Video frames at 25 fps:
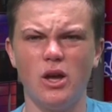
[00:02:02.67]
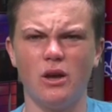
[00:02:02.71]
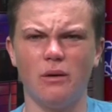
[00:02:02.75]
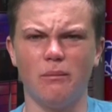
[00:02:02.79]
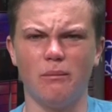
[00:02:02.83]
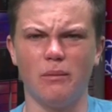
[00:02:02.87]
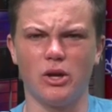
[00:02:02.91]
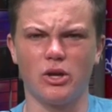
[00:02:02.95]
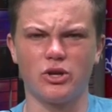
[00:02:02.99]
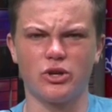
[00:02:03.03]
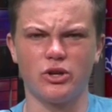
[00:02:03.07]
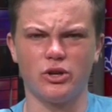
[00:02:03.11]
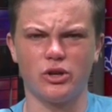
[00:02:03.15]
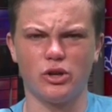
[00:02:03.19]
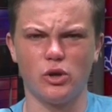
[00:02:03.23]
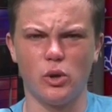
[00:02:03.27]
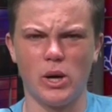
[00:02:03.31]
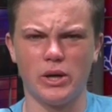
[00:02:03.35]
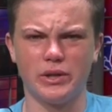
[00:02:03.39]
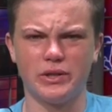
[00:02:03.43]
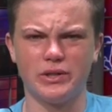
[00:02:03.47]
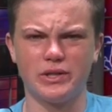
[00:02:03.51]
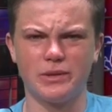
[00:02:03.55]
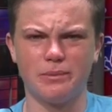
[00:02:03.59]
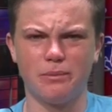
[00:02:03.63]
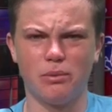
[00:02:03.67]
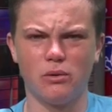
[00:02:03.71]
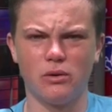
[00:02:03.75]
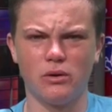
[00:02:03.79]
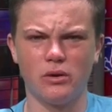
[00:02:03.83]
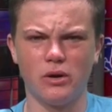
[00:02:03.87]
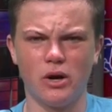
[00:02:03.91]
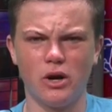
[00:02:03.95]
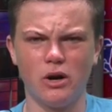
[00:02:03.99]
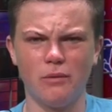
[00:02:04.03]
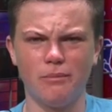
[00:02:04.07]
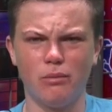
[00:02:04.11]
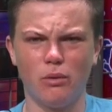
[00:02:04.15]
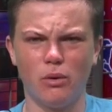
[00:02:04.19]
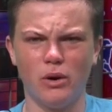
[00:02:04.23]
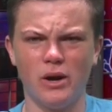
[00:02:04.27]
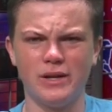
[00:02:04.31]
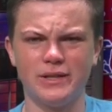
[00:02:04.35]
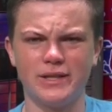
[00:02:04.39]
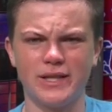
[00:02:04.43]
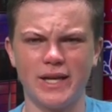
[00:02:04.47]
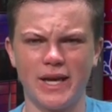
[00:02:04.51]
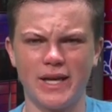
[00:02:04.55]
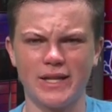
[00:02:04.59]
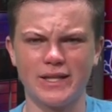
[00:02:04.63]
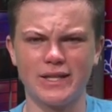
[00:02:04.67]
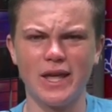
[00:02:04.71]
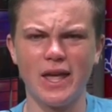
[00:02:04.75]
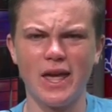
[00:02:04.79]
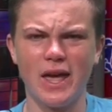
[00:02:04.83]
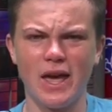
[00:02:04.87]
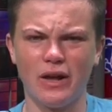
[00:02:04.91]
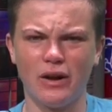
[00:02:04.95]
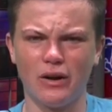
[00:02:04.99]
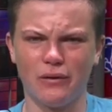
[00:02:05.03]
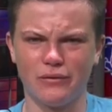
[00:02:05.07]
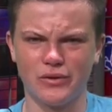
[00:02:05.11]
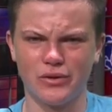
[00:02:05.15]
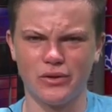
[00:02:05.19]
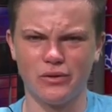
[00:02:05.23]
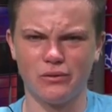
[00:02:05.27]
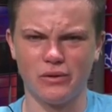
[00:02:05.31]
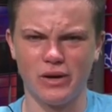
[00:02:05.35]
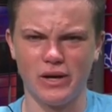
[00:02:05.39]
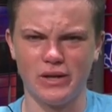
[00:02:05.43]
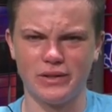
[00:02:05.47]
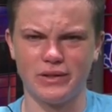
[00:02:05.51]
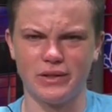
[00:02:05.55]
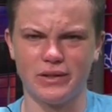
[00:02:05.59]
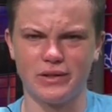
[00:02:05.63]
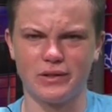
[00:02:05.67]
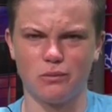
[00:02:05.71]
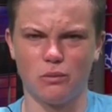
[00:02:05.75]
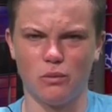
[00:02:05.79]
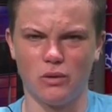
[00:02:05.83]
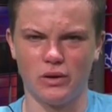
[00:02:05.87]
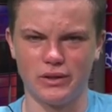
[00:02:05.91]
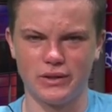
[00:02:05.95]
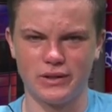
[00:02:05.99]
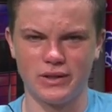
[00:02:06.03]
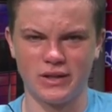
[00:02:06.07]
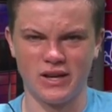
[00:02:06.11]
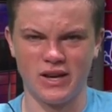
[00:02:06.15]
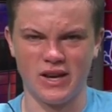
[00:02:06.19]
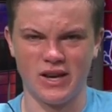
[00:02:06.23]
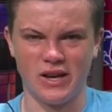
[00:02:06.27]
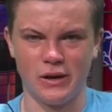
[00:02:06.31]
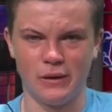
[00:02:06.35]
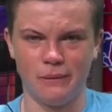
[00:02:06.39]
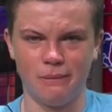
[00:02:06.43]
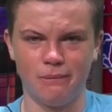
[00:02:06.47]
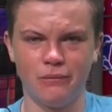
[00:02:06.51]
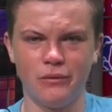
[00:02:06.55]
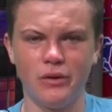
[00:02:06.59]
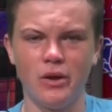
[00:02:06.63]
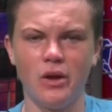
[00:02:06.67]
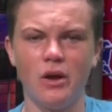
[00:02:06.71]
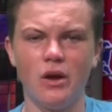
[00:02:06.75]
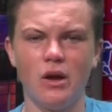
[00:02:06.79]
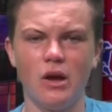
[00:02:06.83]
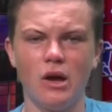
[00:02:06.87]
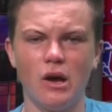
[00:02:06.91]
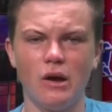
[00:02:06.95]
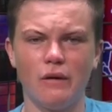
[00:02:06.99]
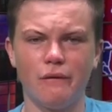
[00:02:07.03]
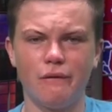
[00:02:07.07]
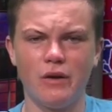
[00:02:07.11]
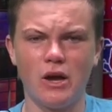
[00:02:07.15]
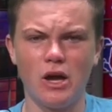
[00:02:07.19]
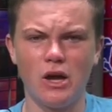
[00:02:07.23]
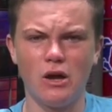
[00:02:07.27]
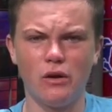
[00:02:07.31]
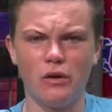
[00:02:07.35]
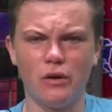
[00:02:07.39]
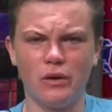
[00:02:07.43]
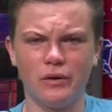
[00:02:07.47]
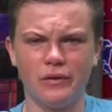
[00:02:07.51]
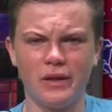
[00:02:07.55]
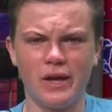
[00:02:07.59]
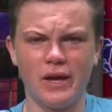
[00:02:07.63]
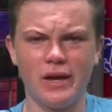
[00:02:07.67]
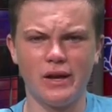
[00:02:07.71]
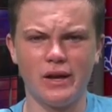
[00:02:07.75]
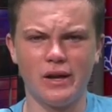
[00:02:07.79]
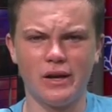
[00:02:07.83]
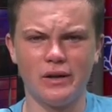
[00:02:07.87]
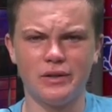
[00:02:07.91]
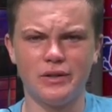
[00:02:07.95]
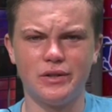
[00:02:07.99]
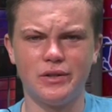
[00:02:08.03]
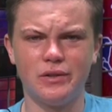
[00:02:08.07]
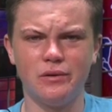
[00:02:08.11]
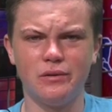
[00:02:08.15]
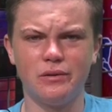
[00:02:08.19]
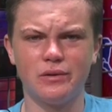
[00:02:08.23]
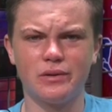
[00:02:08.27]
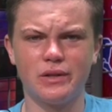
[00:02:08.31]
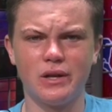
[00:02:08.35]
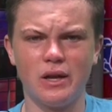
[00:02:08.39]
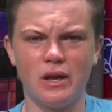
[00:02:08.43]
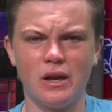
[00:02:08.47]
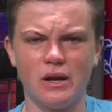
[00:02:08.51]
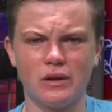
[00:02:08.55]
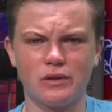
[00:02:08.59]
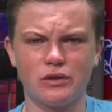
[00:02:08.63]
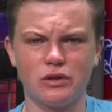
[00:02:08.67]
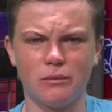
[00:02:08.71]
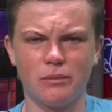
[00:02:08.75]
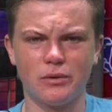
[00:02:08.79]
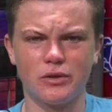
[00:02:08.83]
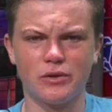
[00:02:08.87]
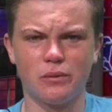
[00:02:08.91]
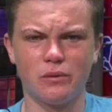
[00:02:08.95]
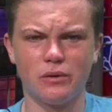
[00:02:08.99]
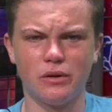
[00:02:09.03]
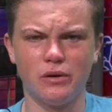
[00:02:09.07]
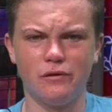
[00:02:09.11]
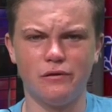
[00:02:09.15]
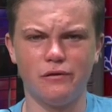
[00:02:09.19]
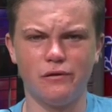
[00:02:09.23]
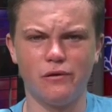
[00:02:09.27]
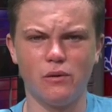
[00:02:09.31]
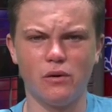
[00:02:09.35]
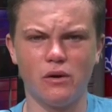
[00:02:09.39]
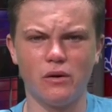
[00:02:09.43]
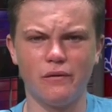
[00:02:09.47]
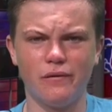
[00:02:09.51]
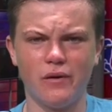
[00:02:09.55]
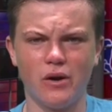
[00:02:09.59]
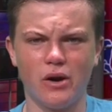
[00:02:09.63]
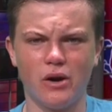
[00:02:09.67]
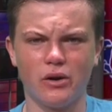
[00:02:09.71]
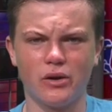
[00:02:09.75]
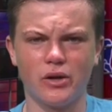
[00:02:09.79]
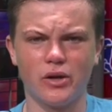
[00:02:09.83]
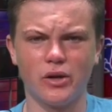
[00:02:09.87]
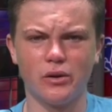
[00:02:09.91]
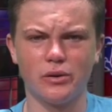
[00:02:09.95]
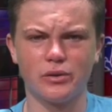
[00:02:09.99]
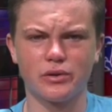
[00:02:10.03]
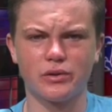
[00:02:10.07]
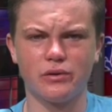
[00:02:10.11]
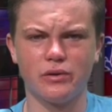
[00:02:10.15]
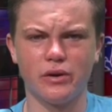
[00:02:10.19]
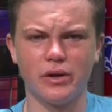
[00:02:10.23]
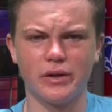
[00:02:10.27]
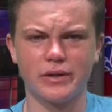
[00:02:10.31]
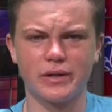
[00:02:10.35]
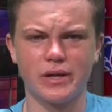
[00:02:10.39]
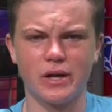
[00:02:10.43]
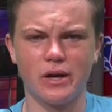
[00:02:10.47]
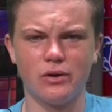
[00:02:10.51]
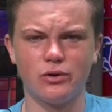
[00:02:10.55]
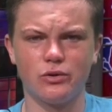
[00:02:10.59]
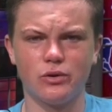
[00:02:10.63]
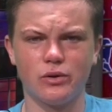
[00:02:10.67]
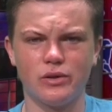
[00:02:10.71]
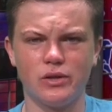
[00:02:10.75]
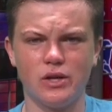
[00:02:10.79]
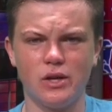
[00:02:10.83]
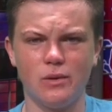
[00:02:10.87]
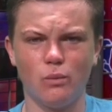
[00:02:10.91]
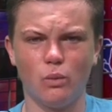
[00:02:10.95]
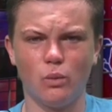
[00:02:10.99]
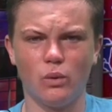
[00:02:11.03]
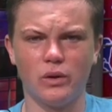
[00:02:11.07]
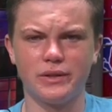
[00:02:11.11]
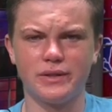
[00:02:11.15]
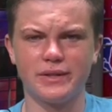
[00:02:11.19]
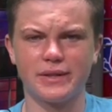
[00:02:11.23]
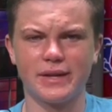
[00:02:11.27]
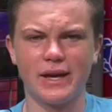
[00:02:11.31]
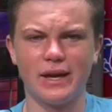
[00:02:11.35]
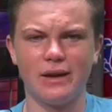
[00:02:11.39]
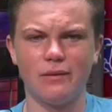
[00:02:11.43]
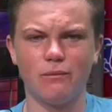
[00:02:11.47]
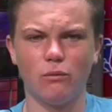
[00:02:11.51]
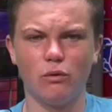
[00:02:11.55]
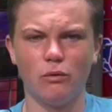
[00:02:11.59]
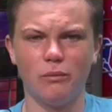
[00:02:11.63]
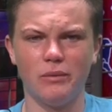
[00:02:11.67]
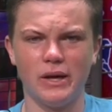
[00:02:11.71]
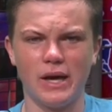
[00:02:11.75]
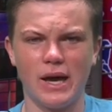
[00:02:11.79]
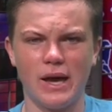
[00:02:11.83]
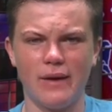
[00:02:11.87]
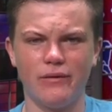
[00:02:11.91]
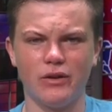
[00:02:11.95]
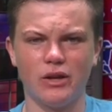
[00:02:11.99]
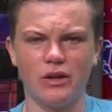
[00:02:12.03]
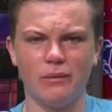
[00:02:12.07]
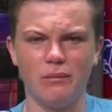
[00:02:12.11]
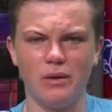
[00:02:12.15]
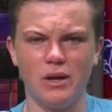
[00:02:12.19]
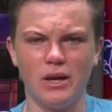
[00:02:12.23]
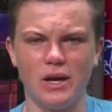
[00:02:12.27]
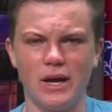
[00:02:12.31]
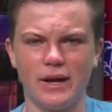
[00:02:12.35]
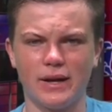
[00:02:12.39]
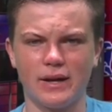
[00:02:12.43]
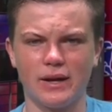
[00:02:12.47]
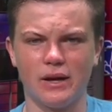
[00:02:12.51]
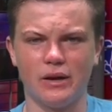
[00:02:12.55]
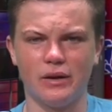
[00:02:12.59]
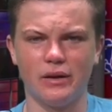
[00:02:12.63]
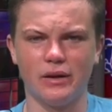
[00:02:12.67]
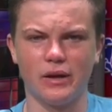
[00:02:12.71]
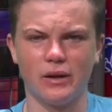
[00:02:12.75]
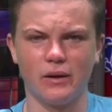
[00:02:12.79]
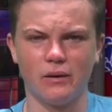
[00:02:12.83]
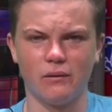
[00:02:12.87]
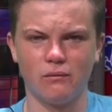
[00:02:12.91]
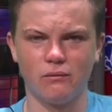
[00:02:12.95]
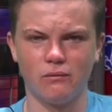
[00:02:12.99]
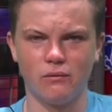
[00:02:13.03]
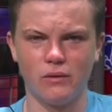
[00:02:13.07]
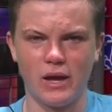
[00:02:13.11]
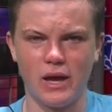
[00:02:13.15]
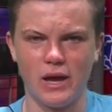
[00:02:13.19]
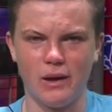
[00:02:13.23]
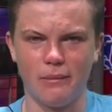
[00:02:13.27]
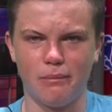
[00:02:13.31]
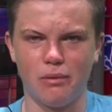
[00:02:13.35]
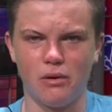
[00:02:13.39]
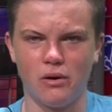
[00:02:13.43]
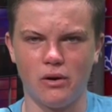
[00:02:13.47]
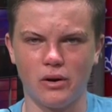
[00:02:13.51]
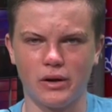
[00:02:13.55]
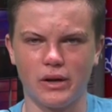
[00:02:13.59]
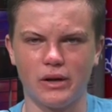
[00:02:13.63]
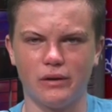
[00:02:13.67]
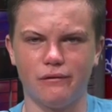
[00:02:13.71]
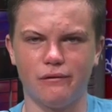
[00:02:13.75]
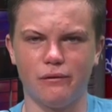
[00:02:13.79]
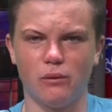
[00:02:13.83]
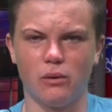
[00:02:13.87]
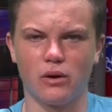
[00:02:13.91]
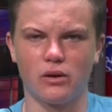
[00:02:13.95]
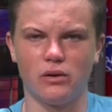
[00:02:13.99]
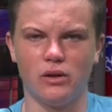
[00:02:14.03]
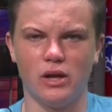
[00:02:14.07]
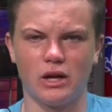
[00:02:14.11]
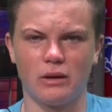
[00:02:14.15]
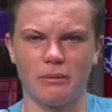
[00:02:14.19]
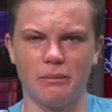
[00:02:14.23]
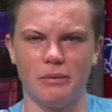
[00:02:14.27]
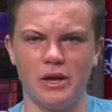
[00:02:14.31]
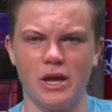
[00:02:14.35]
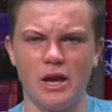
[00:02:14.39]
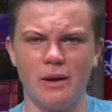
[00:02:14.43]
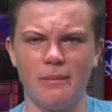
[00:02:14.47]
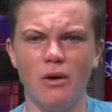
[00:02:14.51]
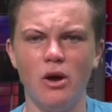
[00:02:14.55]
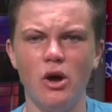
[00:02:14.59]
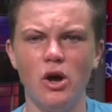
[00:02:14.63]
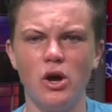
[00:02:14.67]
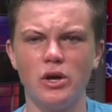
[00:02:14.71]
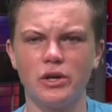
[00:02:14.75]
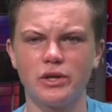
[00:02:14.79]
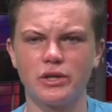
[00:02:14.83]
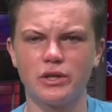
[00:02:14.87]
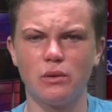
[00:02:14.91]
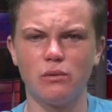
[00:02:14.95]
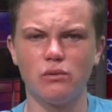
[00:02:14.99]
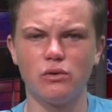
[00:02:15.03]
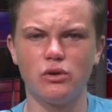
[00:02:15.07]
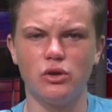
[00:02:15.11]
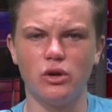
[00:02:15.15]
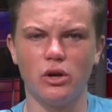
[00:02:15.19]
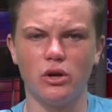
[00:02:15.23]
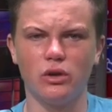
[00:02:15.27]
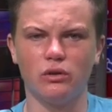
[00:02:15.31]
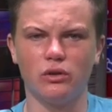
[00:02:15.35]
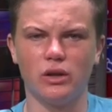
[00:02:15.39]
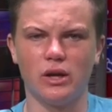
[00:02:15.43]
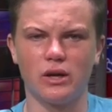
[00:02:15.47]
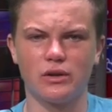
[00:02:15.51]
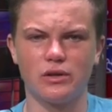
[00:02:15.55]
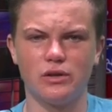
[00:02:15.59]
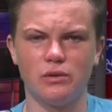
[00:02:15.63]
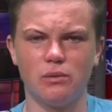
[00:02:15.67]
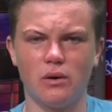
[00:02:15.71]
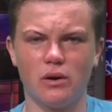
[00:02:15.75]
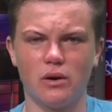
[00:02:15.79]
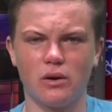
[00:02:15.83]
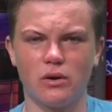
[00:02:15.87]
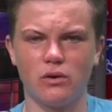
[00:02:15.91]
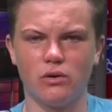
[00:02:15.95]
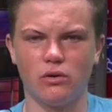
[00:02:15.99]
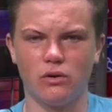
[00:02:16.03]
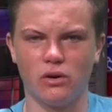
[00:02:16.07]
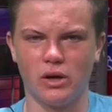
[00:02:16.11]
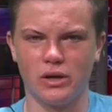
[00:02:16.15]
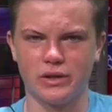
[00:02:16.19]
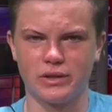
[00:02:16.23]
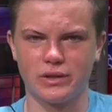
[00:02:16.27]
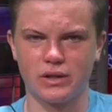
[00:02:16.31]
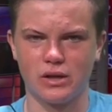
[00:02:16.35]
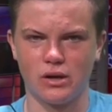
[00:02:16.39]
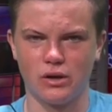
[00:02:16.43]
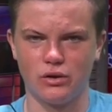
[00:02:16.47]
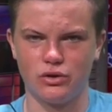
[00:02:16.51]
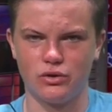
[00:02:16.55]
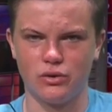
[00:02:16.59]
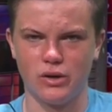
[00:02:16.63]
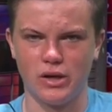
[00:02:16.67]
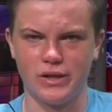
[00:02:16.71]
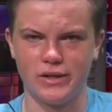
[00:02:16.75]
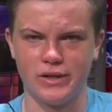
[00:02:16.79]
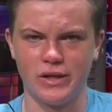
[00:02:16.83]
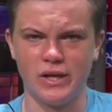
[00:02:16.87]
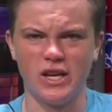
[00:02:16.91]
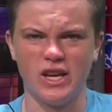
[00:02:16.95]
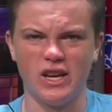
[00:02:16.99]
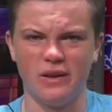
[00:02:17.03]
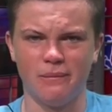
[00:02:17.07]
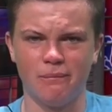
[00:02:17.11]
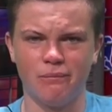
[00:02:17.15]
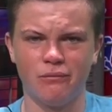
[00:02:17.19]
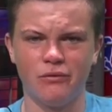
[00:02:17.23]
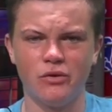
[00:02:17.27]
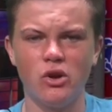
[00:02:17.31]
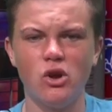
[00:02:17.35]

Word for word: Make sure to go out to support our boys as they head up to the races once again. Following that, on Tuesday, October 24th, our girls cross country team once again will be having a meet at Cunningham Park at 4 o'clock p.m., so good luck to our cross country team.